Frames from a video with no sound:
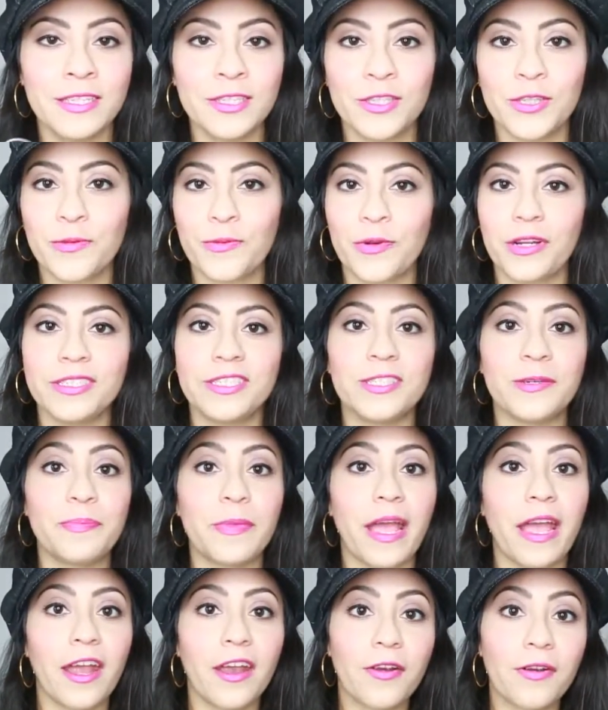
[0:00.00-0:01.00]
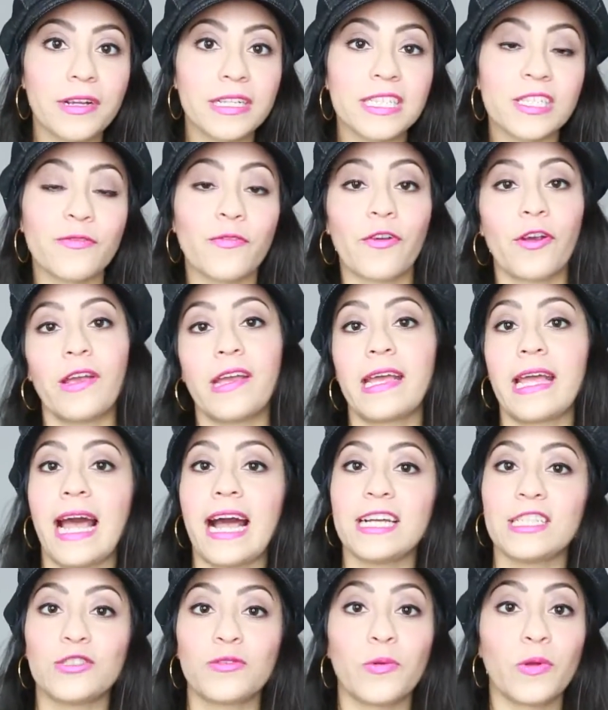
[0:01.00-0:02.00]
to run some errands for a
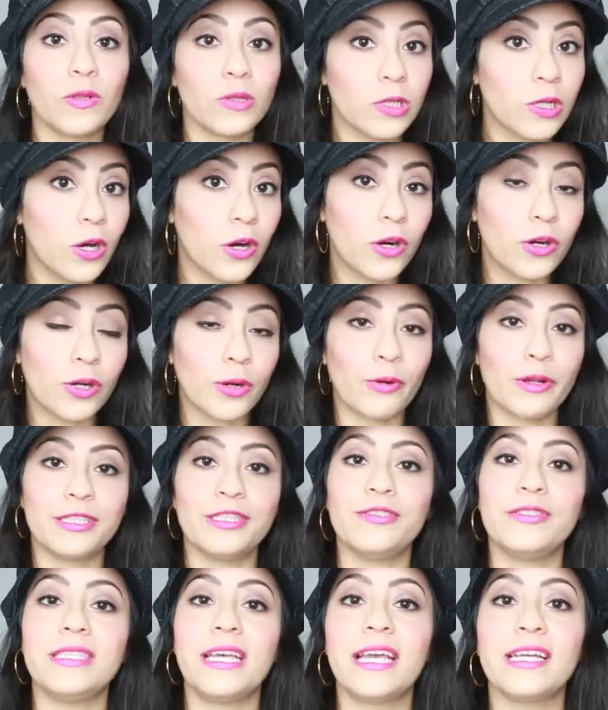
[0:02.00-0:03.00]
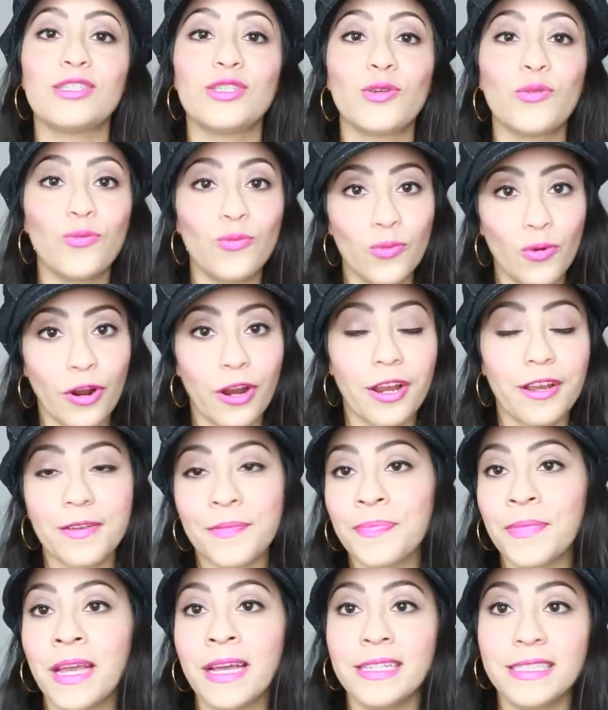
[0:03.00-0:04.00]
casual look, or to take to work,